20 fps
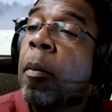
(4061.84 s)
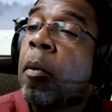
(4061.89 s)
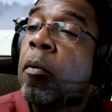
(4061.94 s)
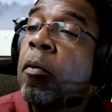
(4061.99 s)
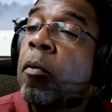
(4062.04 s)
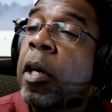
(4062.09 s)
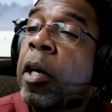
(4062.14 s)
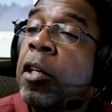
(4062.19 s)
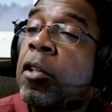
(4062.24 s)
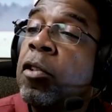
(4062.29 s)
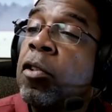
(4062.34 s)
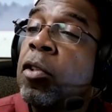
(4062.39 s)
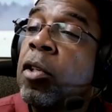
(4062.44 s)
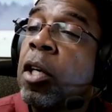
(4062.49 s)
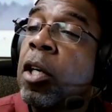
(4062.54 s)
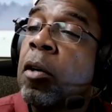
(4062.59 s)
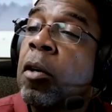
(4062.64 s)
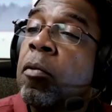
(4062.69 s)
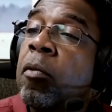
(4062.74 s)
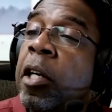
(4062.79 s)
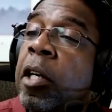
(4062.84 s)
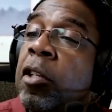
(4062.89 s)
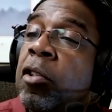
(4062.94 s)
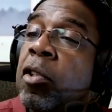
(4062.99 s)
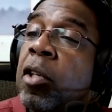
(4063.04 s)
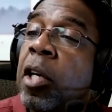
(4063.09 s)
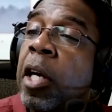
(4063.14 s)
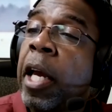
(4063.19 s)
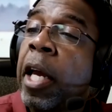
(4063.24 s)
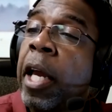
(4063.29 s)
raised
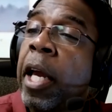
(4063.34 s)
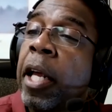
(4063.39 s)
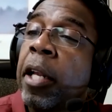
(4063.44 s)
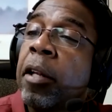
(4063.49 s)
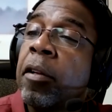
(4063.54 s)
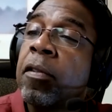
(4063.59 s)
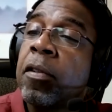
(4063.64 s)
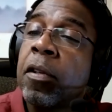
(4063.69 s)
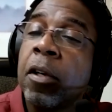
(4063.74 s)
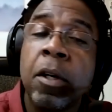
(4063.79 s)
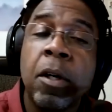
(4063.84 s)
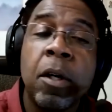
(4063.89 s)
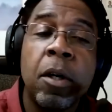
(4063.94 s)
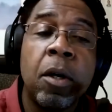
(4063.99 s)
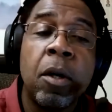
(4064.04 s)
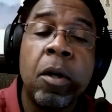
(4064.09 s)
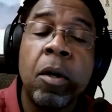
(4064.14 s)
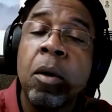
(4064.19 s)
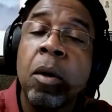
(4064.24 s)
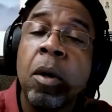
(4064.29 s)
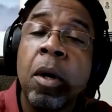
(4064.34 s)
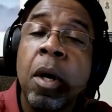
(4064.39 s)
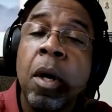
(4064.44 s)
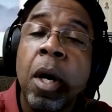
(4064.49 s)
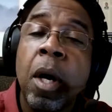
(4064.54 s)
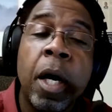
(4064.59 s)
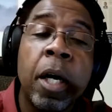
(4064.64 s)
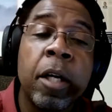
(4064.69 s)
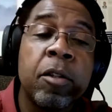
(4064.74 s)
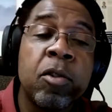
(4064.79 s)
your hand. So
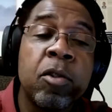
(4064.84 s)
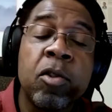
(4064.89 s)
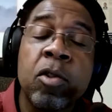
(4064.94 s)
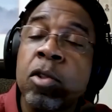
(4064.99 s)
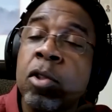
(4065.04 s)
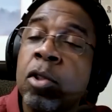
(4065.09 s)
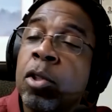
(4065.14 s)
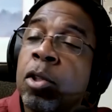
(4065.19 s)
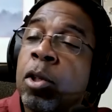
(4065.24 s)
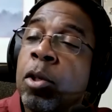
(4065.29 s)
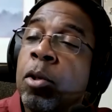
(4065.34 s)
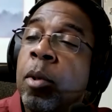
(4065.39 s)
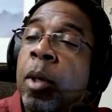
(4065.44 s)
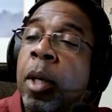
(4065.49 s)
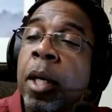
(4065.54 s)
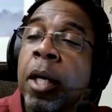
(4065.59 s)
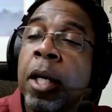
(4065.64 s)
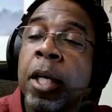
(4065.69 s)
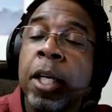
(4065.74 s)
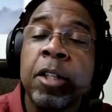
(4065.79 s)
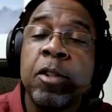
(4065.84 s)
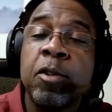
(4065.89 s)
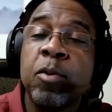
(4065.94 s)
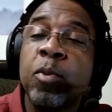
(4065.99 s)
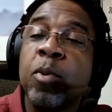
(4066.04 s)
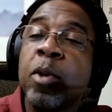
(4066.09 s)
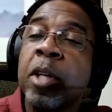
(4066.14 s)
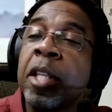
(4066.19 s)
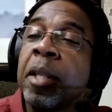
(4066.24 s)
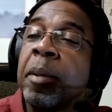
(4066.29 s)
Tua is
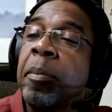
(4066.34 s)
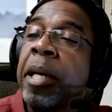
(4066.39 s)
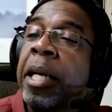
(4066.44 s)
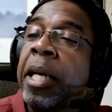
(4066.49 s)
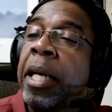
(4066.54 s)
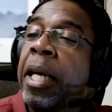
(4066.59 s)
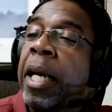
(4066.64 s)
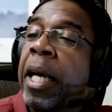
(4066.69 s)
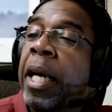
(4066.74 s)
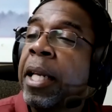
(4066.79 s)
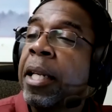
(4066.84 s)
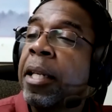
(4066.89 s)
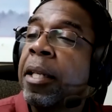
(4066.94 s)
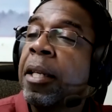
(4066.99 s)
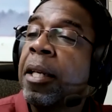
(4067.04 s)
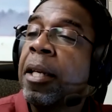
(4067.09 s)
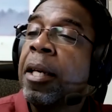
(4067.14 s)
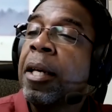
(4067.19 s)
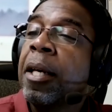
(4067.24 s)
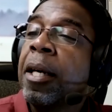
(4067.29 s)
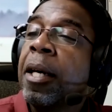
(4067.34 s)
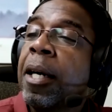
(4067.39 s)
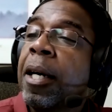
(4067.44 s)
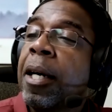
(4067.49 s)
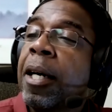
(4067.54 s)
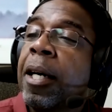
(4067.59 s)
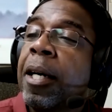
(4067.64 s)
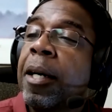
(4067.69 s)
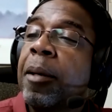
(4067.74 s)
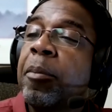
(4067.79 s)
with me and
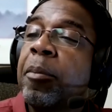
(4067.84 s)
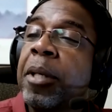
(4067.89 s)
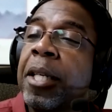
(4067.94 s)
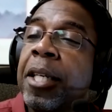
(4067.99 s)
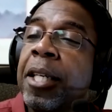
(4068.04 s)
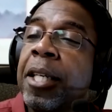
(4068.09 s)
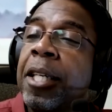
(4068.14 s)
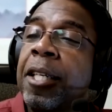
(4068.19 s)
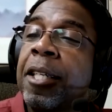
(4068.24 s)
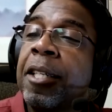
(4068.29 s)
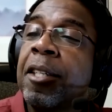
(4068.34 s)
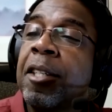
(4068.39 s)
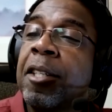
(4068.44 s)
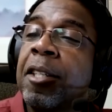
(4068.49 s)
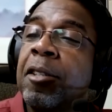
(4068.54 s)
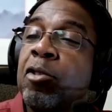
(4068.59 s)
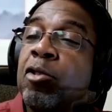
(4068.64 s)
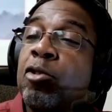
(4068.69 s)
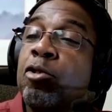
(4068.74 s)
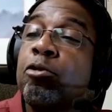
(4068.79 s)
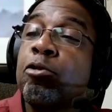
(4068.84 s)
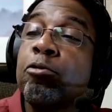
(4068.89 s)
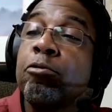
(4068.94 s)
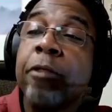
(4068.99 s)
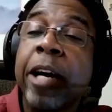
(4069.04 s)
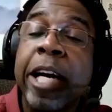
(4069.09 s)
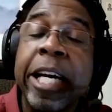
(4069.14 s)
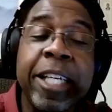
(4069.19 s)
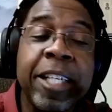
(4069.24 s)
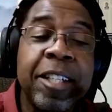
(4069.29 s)
he is
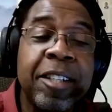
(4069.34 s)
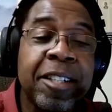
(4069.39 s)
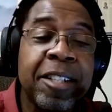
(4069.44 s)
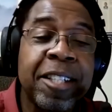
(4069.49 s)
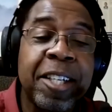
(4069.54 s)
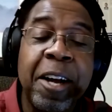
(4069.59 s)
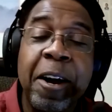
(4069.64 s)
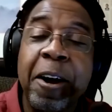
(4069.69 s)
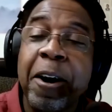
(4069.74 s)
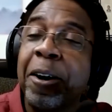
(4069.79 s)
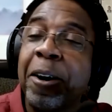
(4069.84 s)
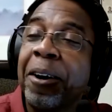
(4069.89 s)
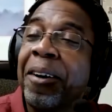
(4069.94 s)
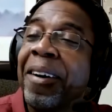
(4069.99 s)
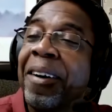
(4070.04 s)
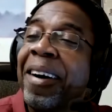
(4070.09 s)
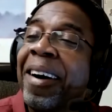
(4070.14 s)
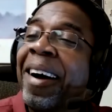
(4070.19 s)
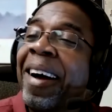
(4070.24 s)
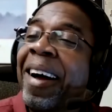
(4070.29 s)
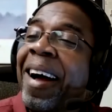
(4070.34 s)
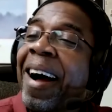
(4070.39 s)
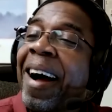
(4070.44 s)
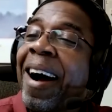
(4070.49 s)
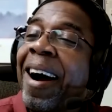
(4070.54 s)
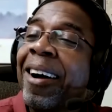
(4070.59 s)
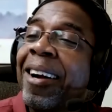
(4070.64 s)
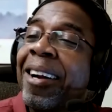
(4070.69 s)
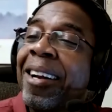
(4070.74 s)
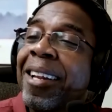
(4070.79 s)
great. So
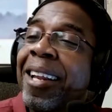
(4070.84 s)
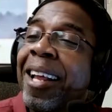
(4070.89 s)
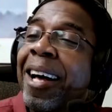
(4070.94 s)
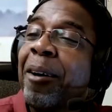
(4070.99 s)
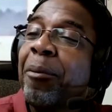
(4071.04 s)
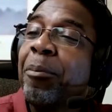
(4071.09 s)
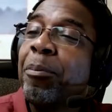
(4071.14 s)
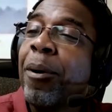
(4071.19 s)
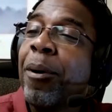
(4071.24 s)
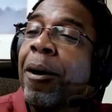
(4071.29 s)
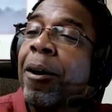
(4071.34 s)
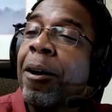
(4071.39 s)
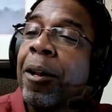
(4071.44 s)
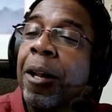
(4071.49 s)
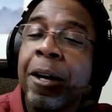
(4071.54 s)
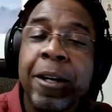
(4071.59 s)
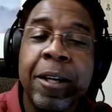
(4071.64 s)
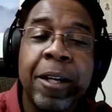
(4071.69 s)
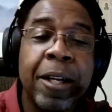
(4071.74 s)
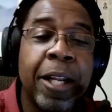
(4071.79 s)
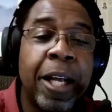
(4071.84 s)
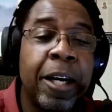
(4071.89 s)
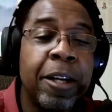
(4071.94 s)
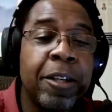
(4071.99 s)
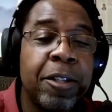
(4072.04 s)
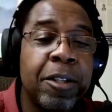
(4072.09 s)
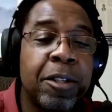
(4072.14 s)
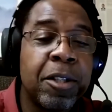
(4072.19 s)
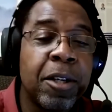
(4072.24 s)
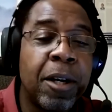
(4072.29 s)
I'm going to allow Paul, I'm going to allow
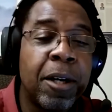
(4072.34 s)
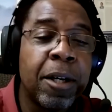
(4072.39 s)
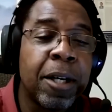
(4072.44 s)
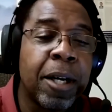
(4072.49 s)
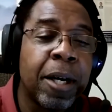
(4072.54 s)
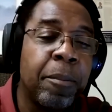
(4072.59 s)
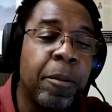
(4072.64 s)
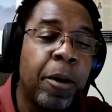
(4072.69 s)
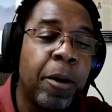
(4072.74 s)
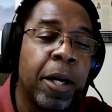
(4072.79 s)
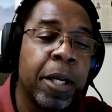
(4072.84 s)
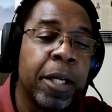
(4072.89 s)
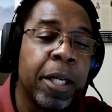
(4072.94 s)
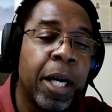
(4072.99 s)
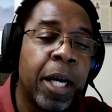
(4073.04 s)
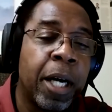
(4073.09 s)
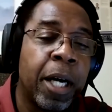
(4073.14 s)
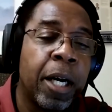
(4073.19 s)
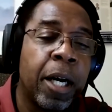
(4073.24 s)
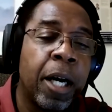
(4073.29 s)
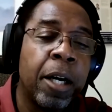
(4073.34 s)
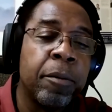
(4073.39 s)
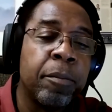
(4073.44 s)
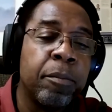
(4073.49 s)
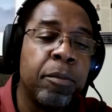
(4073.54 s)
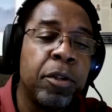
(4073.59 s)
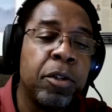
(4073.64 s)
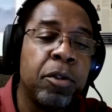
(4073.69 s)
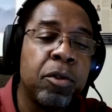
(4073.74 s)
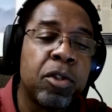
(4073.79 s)
you to talk. Come on,
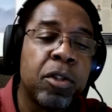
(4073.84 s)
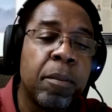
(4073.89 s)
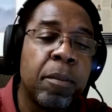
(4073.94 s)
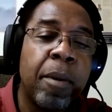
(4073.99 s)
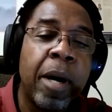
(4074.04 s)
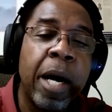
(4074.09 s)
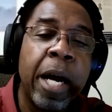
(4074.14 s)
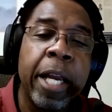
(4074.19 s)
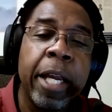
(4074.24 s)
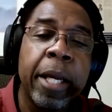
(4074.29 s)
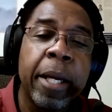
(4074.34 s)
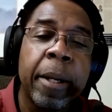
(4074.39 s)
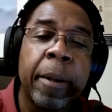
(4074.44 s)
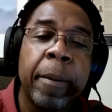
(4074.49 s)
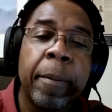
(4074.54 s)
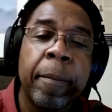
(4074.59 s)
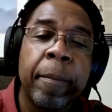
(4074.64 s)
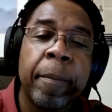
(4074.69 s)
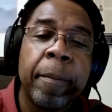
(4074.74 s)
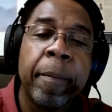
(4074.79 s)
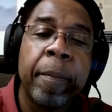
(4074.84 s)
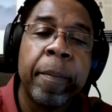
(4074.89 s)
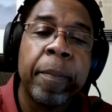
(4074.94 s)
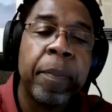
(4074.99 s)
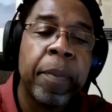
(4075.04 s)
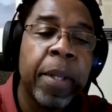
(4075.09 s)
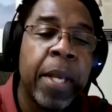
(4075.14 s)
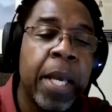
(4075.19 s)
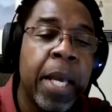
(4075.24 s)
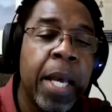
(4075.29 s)
unmute your mic.
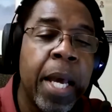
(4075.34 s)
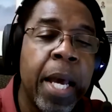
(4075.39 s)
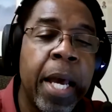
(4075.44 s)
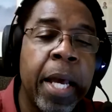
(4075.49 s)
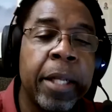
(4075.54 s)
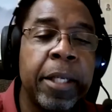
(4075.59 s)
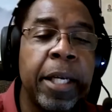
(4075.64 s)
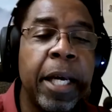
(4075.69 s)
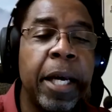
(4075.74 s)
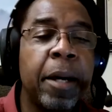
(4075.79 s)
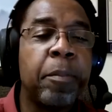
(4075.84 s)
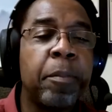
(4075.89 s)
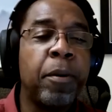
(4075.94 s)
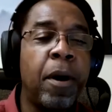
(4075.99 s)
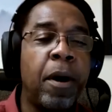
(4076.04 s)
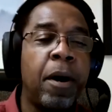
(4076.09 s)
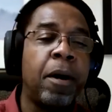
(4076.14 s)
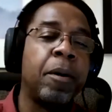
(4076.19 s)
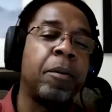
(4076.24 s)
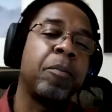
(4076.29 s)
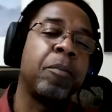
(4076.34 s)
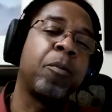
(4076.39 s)
And yeah, Paul,